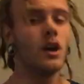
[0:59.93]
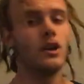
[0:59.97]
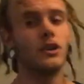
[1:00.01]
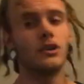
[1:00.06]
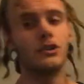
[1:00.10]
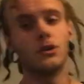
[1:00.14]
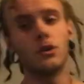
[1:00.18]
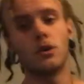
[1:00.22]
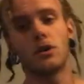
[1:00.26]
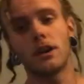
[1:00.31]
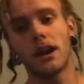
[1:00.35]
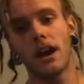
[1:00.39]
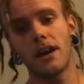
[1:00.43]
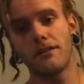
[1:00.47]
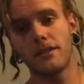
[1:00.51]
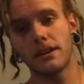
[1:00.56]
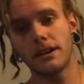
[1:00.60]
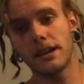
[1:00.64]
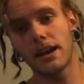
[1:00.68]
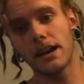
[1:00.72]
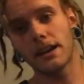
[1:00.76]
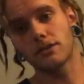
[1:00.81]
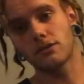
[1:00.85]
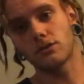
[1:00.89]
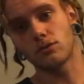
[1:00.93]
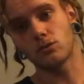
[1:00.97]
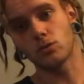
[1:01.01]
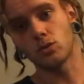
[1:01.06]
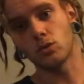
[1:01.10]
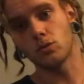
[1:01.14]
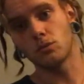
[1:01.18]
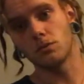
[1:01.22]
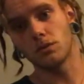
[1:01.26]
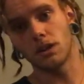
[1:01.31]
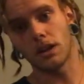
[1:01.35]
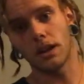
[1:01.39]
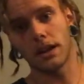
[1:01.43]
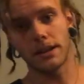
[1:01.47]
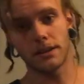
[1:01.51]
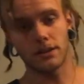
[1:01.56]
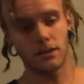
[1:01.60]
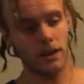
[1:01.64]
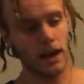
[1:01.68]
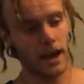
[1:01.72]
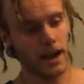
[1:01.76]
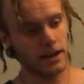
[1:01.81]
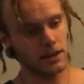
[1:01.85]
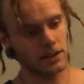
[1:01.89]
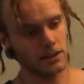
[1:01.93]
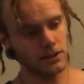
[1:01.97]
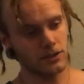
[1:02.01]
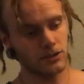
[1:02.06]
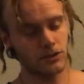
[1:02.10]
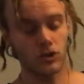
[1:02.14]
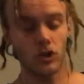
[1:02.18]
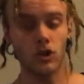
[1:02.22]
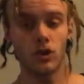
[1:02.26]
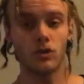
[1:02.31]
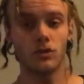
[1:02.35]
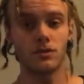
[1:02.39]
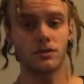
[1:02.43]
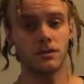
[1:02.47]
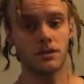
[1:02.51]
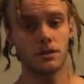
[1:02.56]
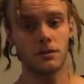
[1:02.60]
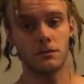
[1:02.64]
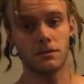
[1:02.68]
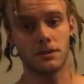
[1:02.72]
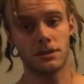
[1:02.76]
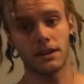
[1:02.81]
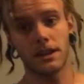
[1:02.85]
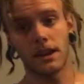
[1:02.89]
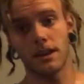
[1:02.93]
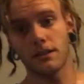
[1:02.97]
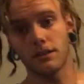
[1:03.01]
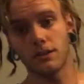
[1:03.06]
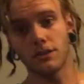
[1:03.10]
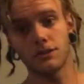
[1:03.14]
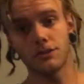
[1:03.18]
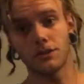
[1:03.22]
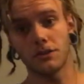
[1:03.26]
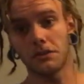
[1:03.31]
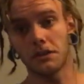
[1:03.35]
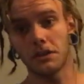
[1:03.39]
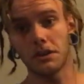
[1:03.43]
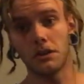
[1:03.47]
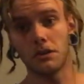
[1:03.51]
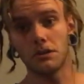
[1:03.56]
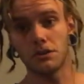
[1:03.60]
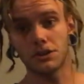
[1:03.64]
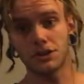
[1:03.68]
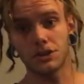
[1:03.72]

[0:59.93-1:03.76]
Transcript: you won't have any extra room to like actually sew the seams together so they don't